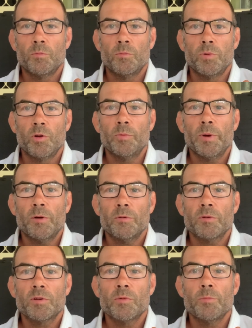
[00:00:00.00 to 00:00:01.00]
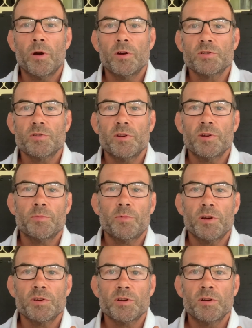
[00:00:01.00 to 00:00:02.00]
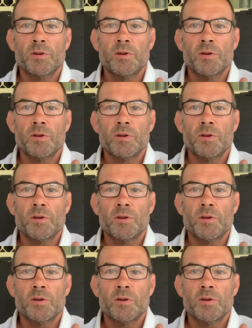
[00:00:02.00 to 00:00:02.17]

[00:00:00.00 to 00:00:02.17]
blue belt, composure under pressure.